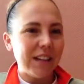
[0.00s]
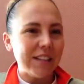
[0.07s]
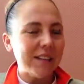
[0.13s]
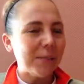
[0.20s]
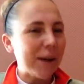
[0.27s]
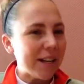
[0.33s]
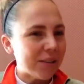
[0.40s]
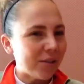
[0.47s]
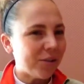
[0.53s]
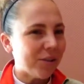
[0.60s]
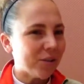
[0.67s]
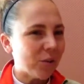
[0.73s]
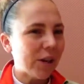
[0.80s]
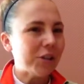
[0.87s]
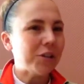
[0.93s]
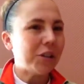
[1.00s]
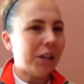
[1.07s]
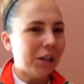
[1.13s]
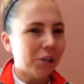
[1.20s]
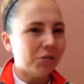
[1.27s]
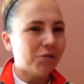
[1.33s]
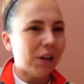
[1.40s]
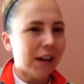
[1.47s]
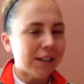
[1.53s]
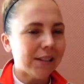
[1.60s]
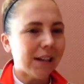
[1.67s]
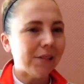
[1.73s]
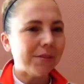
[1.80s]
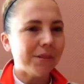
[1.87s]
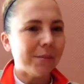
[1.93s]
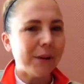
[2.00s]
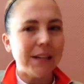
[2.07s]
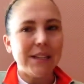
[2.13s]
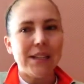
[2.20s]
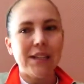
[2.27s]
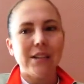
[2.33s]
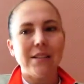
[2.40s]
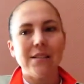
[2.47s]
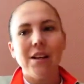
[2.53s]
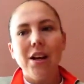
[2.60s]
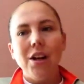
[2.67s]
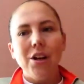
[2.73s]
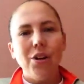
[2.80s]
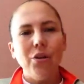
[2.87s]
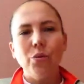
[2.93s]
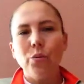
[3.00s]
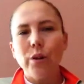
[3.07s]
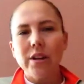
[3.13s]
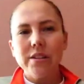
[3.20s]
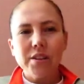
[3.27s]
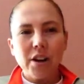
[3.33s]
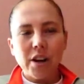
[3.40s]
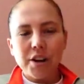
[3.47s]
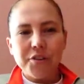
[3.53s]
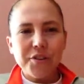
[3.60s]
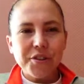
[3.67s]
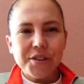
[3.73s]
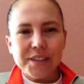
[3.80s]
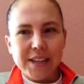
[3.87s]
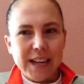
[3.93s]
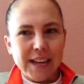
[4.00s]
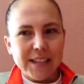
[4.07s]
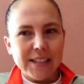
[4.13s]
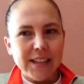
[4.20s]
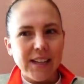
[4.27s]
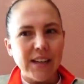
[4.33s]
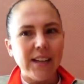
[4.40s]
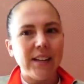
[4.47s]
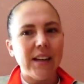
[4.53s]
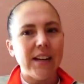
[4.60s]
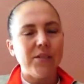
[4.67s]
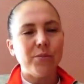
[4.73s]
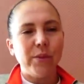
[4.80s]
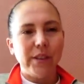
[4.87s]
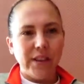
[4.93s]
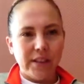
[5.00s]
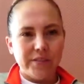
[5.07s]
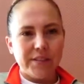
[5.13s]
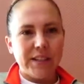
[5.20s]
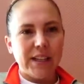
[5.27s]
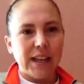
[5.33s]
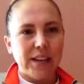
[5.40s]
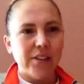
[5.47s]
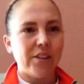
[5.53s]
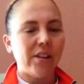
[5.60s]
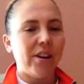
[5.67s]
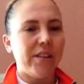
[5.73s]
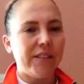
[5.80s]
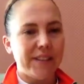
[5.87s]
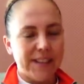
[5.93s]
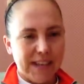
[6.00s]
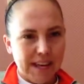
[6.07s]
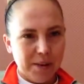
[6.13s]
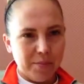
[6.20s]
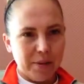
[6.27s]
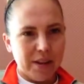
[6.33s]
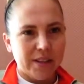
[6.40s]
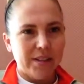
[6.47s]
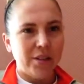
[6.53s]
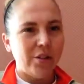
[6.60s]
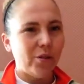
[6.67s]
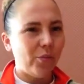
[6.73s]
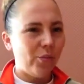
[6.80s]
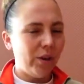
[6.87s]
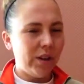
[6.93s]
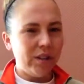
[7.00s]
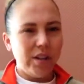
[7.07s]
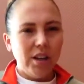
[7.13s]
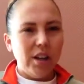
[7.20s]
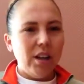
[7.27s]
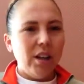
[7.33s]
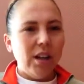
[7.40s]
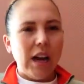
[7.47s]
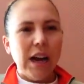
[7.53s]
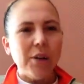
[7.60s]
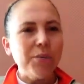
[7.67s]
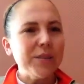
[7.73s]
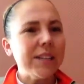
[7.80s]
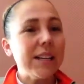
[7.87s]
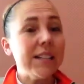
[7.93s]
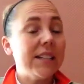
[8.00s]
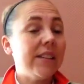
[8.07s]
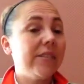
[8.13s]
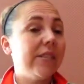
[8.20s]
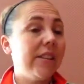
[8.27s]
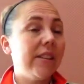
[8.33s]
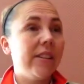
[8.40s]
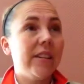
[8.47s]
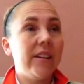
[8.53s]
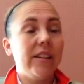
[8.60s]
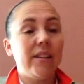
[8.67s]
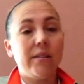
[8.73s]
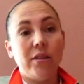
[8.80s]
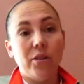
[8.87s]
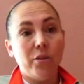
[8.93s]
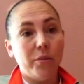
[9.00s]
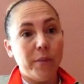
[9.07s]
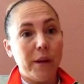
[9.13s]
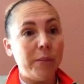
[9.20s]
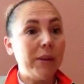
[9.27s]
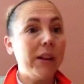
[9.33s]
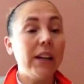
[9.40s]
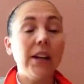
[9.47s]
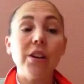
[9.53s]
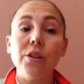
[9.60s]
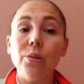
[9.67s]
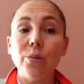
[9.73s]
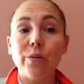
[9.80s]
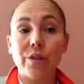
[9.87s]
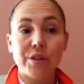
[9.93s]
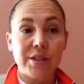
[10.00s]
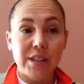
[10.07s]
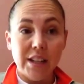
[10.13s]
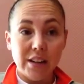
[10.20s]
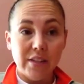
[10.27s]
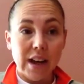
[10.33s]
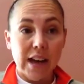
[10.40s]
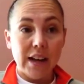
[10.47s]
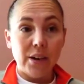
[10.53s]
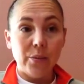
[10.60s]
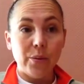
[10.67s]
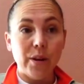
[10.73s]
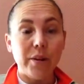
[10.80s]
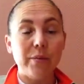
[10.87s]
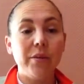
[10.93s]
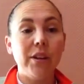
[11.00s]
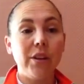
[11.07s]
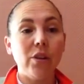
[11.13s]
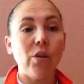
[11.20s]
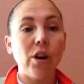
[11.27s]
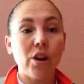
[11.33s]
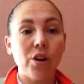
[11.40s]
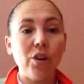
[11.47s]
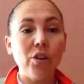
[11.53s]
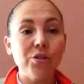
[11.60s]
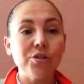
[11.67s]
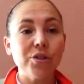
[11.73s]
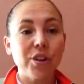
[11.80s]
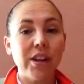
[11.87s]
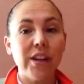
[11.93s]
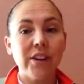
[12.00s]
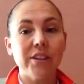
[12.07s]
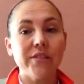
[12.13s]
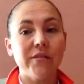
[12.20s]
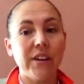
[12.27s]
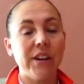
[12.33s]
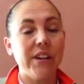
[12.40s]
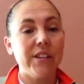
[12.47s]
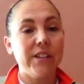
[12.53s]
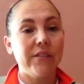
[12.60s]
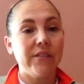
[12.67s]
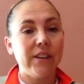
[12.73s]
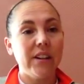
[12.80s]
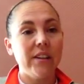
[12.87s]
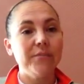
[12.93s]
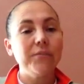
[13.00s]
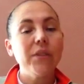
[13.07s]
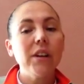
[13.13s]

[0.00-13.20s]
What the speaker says: I'm asking you this question, can you jot down some ideas? What is our understanding as we live together on this campus? How is that different than, maybe like a University of Iowa? Our culture here is very different.